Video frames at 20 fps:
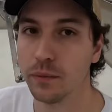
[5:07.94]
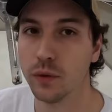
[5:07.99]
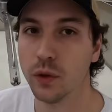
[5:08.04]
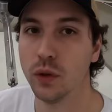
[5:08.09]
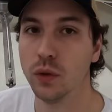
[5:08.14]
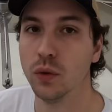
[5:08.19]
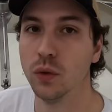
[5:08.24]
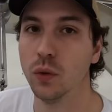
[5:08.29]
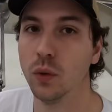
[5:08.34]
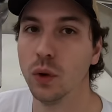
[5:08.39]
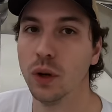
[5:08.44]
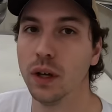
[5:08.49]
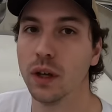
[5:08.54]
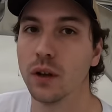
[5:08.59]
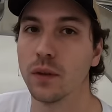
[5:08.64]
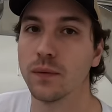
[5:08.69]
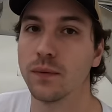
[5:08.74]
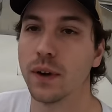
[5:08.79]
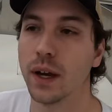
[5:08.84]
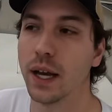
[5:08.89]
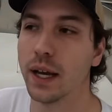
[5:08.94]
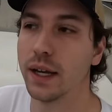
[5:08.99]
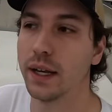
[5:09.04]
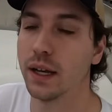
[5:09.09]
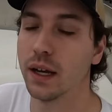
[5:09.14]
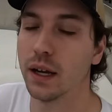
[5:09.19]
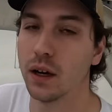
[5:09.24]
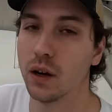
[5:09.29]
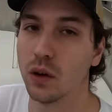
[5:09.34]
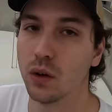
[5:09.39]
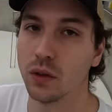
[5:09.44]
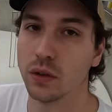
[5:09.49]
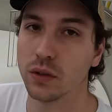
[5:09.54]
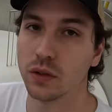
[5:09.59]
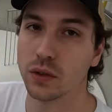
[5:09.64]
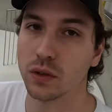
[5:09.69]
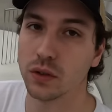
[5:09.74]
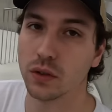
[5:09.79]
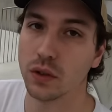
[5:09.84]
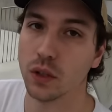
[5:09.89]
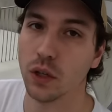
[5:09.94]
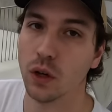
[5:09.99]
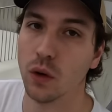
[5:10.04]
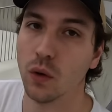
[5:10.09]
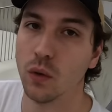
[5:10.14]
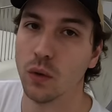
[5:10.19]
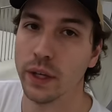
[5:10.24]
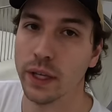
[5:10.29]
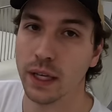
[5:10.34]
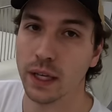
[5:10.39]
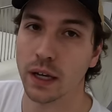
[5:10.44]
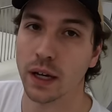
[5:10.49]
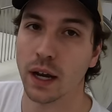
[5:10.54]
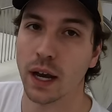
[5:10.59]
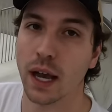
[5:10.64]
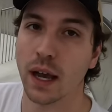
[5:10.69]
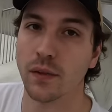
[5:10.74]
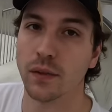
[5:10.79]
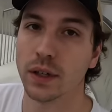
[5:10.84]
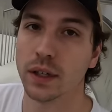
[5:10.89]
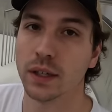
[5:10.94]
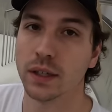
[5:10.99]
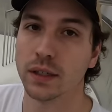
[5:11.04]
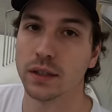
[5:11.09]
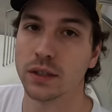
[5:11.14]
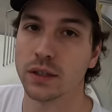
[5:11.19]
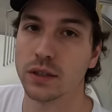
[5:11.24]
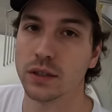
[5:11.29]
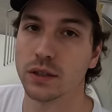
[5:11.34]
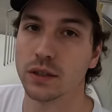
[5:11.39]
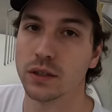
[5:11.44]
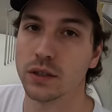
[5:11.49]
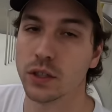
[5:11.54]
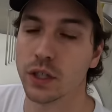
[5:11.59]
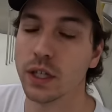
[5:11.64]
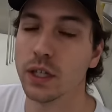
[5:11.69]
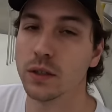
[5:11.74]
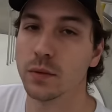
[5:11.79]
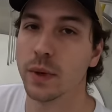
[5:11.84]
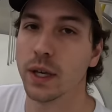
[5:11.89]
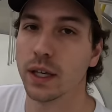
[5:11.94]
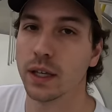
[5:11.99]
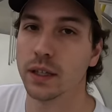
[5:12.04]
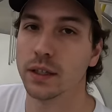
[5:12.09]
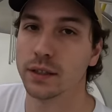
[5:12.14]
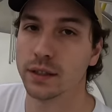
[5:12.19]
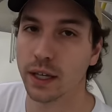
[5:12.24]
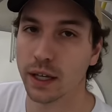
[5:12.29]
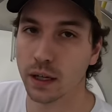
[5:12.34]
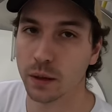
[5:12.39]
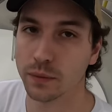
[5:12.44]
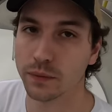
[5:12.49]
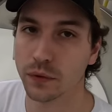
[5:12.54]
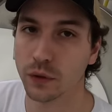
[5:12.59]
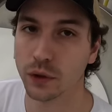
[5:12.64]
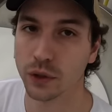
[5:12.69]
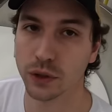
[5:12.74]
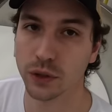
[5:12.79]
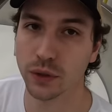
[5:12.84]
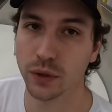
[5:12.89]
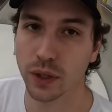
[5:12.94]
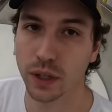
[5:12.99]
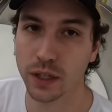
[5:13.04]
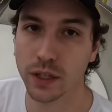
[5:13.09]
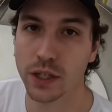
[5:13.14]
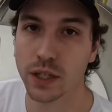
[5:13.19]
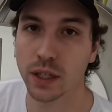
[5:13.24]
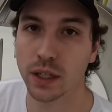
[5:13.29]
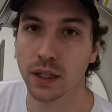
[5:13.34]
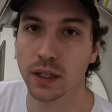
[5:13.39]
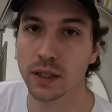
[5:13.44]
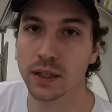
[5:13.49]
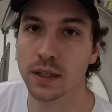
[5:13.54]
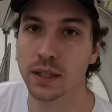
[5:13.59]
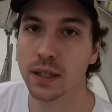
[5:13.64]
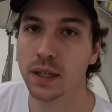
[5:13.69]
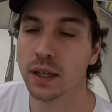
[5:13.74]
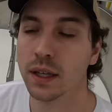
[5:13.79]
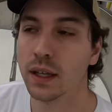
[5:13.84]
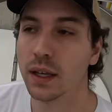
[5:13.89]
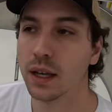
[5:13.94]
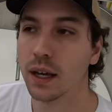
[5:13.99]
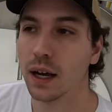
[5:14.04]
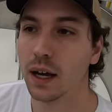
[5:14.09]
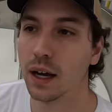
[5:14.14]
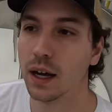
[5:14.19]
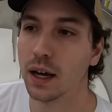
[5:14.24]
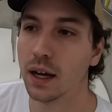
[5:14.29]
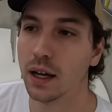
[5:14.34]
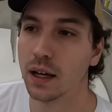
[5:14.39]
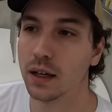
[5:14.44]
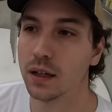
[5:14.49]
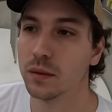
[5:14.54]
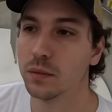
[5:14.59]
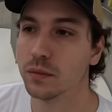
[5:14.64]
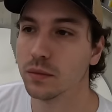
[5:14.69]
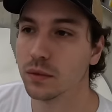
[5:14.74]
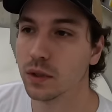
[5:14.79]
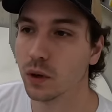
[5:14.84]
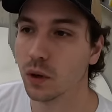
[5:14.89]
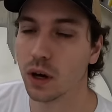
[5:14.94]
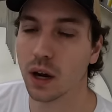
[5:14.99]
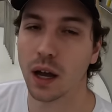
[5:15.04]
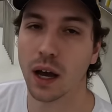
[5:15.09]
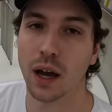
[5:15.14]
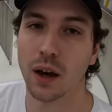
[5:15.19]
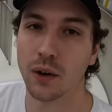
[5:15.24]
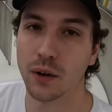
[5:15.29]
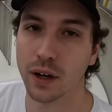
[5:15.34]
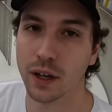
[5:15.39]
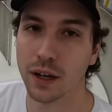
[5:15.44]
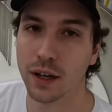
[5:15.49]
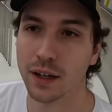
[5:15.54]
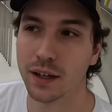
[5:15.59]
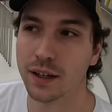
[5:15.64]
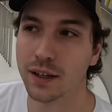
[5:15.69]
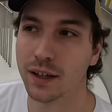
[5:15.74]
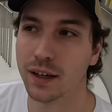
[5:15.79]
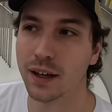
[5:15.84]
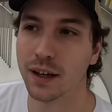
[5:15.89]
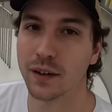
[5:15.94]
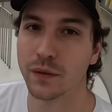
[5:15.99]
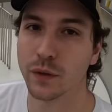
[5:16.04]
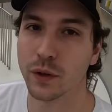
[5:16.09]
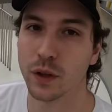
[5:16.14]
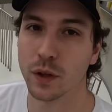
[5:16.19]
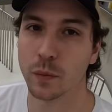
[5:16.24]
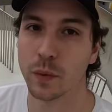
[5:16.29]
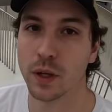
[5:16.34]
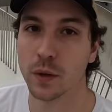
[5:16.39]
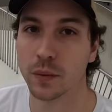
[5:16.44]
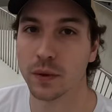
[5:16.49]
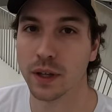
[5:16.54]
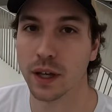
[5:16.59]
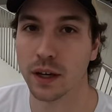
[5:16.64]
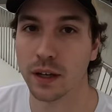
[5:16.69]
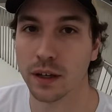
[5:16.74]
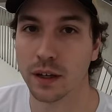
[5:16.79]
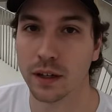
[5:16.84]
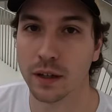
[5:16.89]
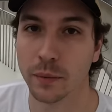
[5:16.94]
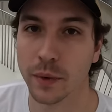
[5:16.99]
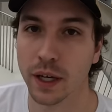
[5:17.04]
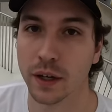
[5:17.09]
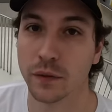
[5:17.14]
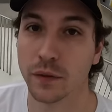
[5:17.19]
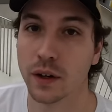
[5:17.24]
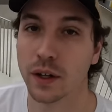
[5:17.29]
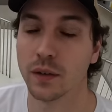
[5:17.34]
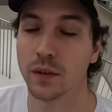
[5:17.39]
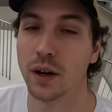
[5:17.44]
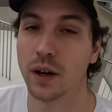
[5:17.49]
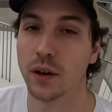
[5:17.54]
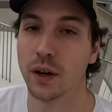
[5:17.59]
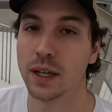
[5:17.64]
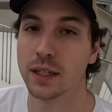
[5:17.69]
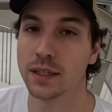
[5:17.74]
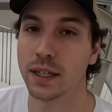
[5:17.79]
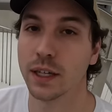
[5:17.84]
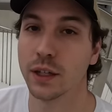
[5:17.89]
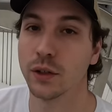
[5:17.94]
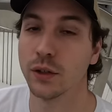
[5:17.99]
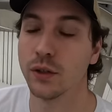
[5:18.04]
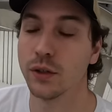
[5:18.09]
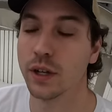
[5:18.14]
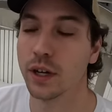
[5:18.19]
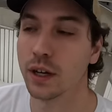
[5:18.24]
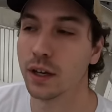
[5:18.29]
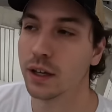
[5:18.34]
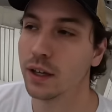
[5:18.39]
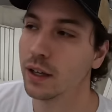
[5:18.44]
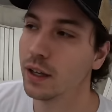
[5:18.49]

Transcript: you will find out, you know, we have a cheese making setup for Gouda cheese, or Gouda, for the people that are going to make fun of how I say Gouda.